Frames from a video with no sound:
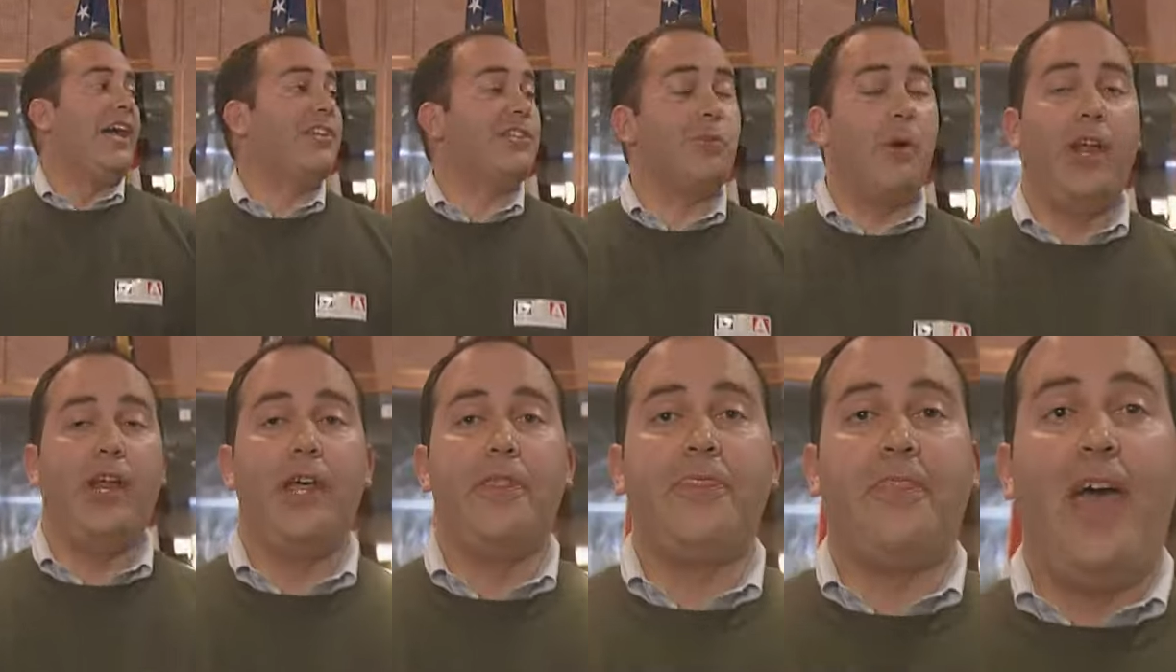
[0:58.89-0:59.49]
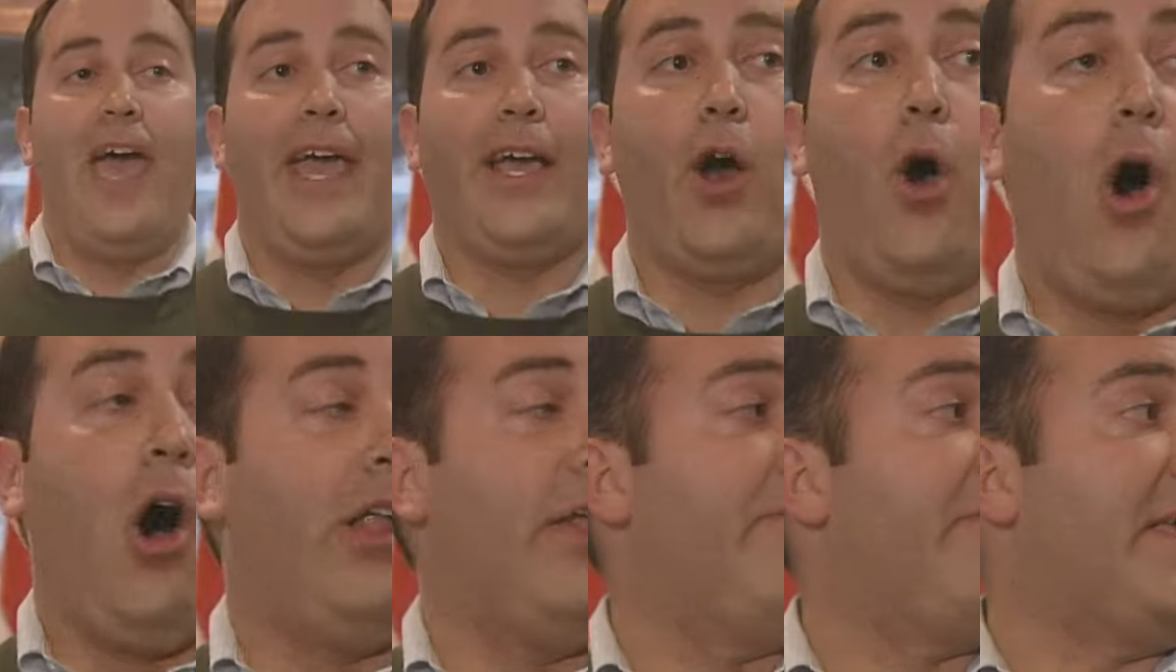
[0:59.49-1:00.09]
just wanted to thank
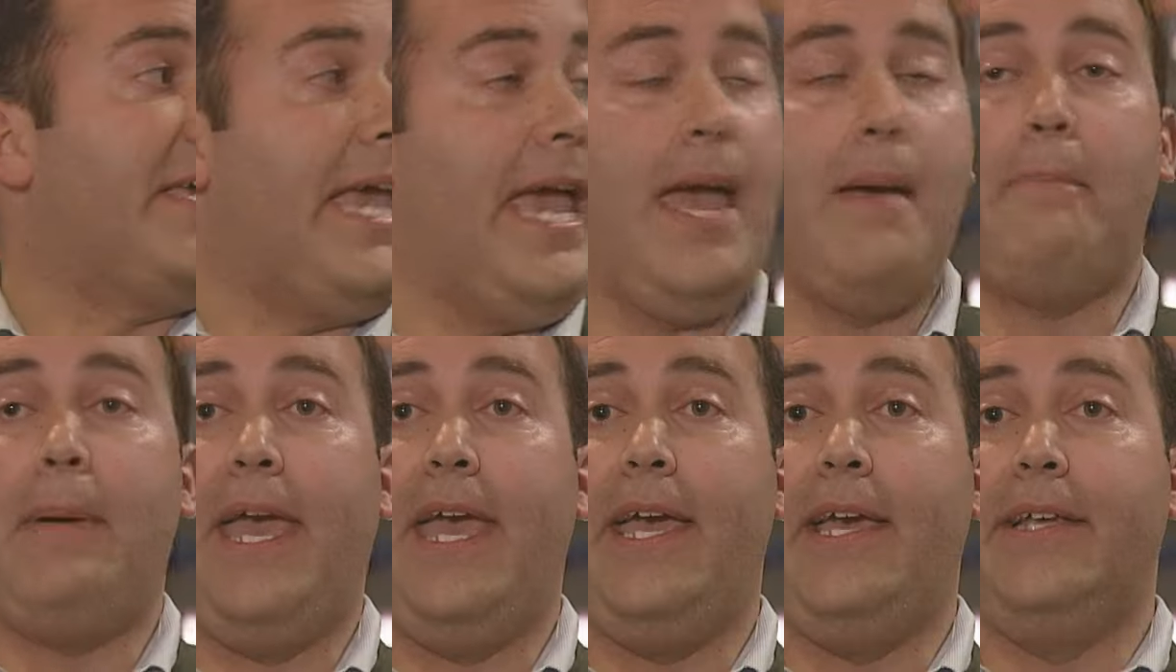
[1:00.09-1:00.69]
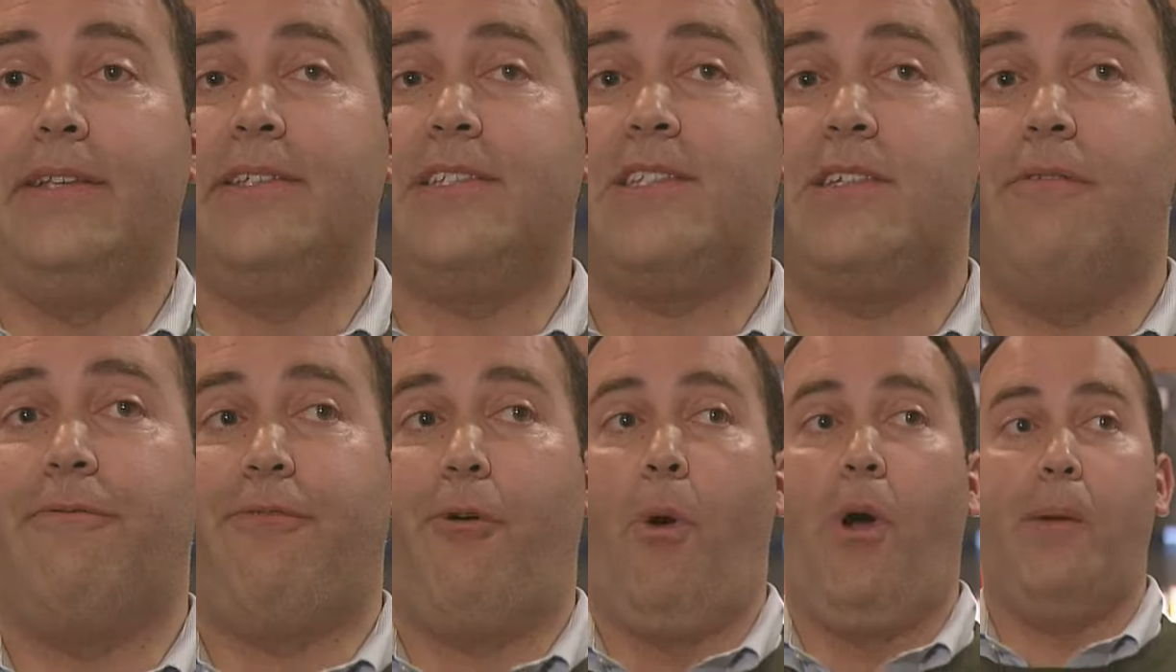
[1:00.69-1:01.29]
all of the campaigns
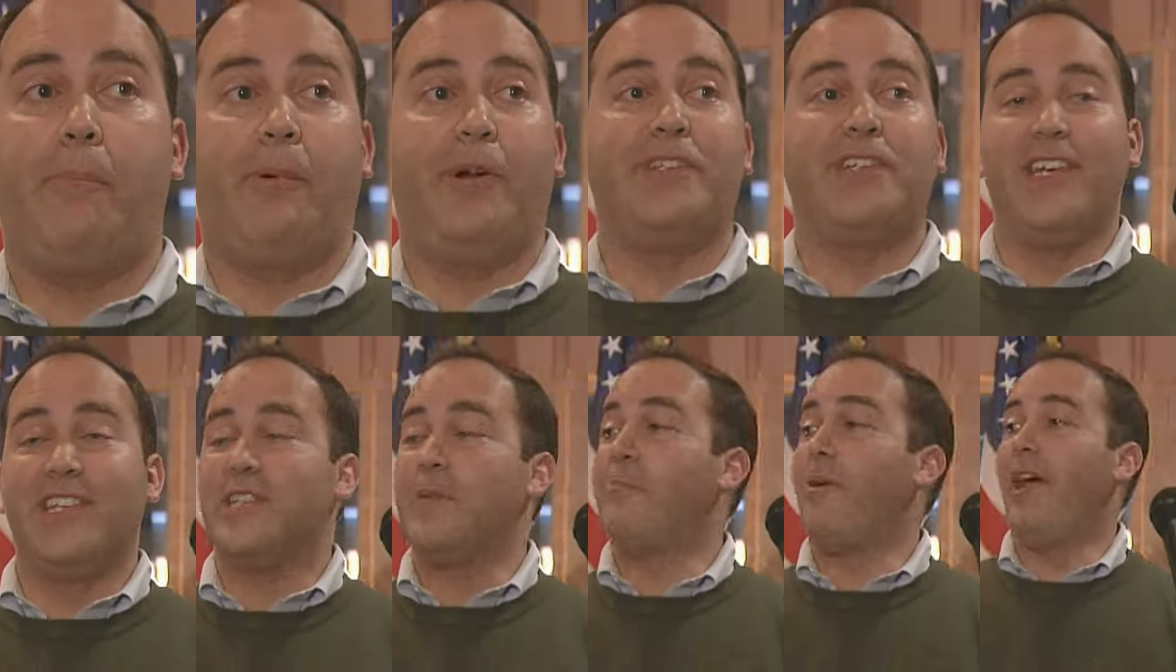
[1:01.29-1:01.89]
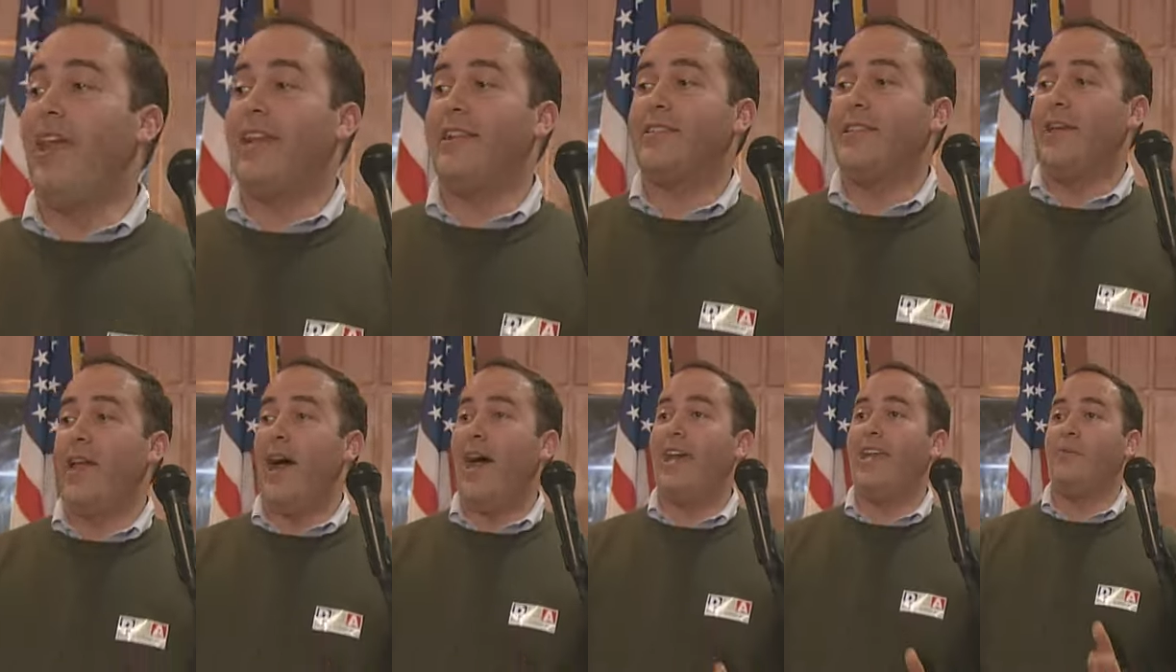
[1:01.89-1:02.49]
for participating
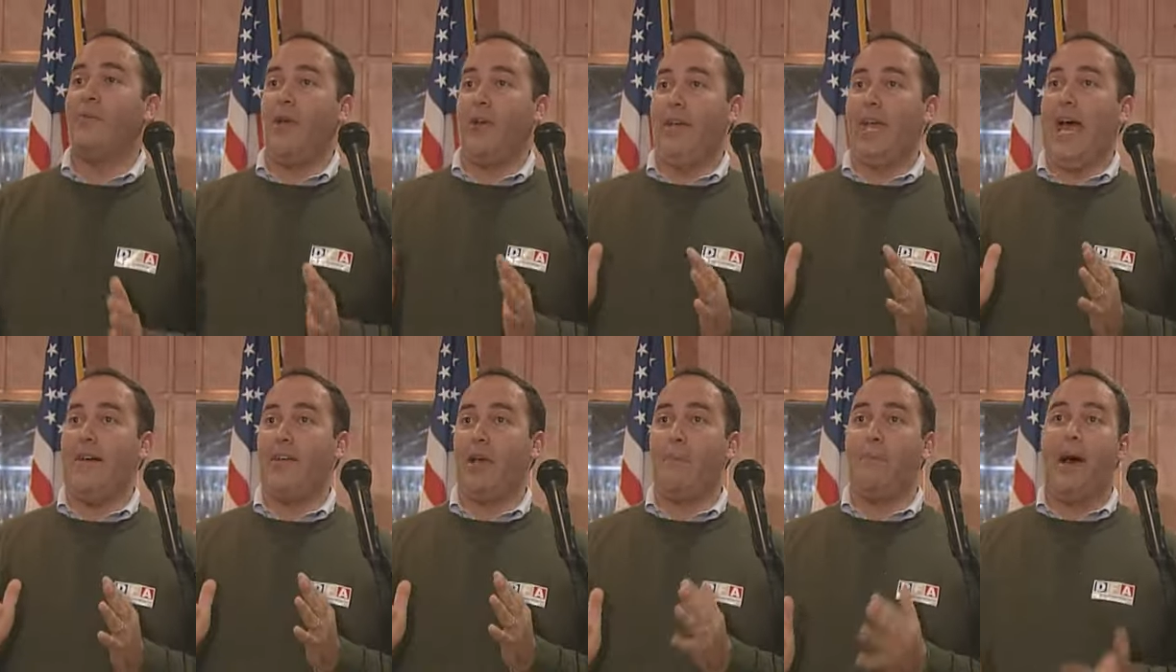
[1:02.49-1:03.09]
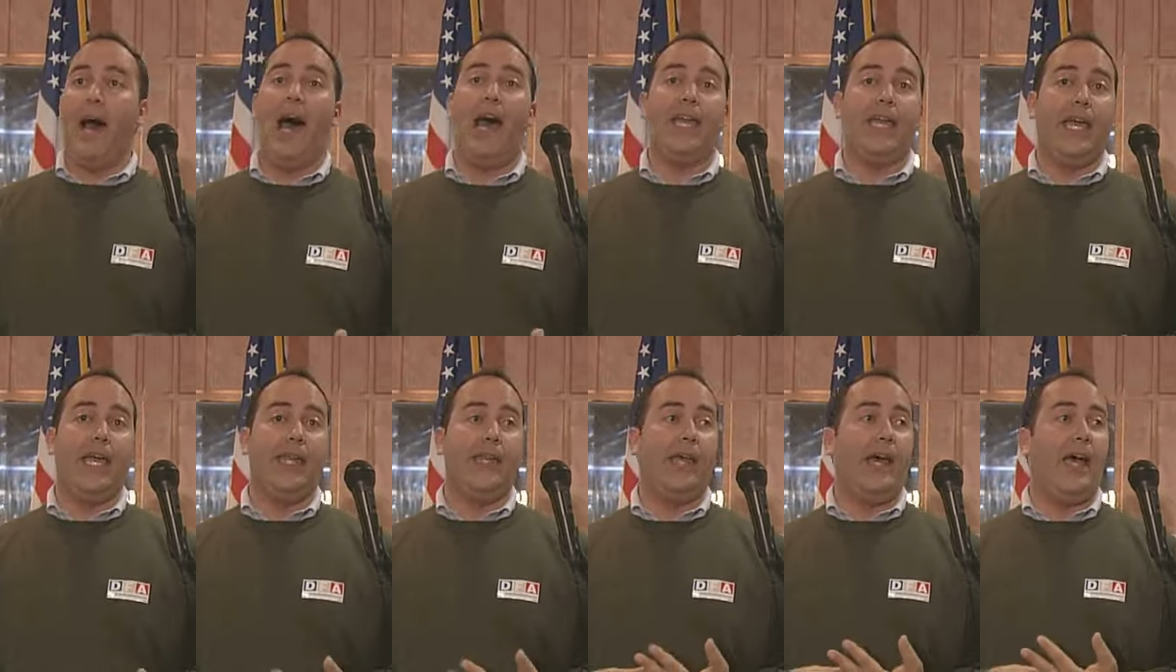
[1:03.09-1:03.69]
tonight, really having a buy-in